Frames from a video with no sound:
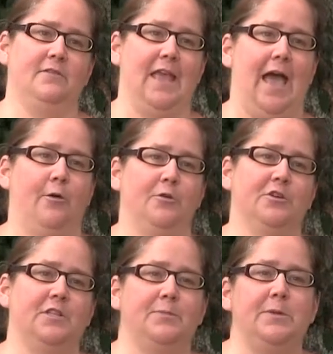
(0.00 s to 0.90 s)
the
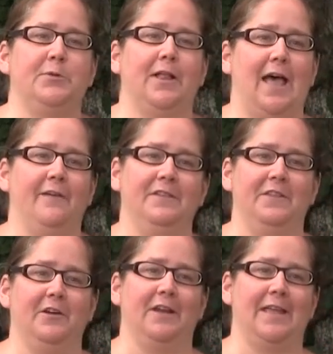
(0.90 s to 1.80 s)
hours that people have
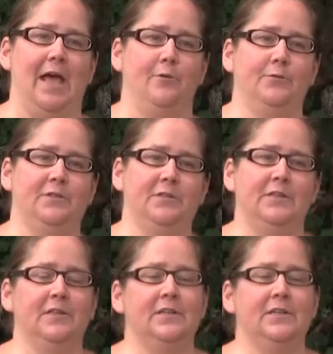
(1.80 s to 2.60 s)
in their account,